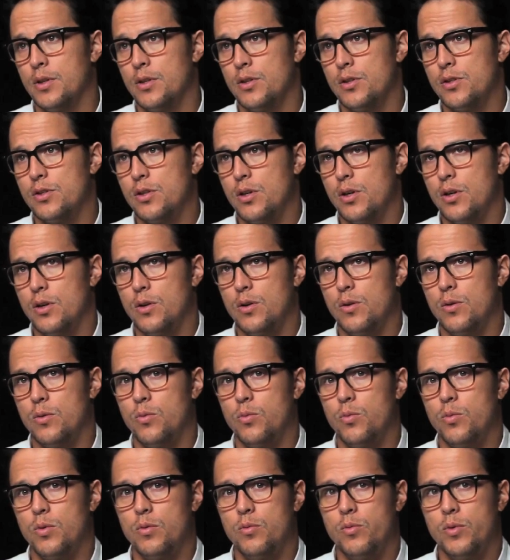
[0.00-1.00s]
So
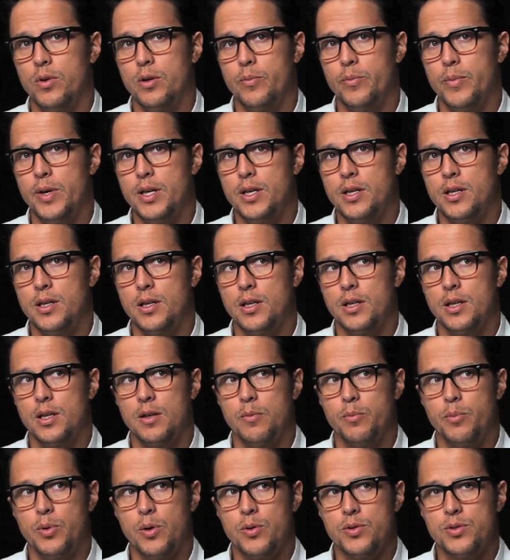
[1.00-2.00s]
when we were making it
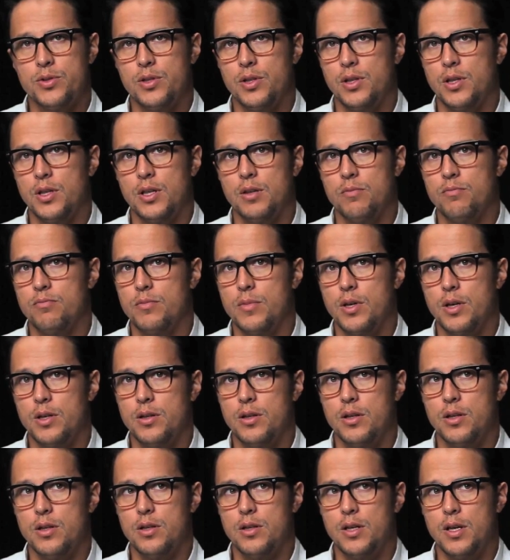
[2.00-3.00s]
and posting it,
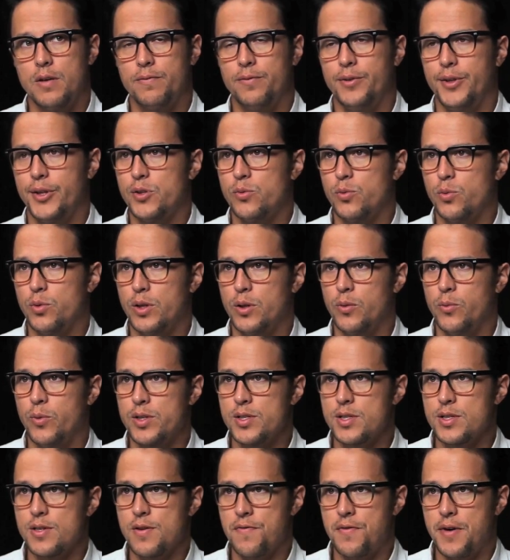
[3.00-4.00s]
Netflix really
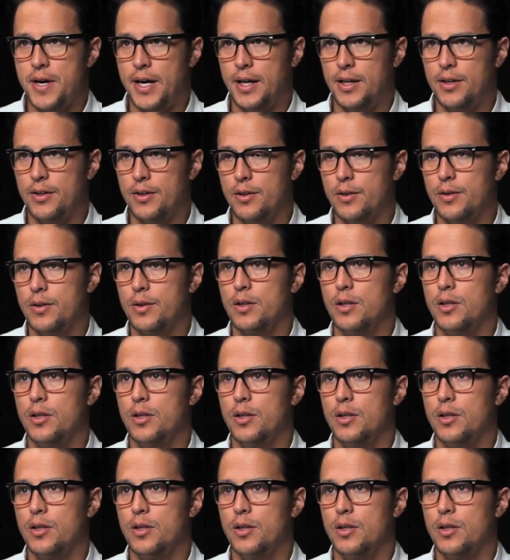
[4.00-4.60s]
wasn't a factor.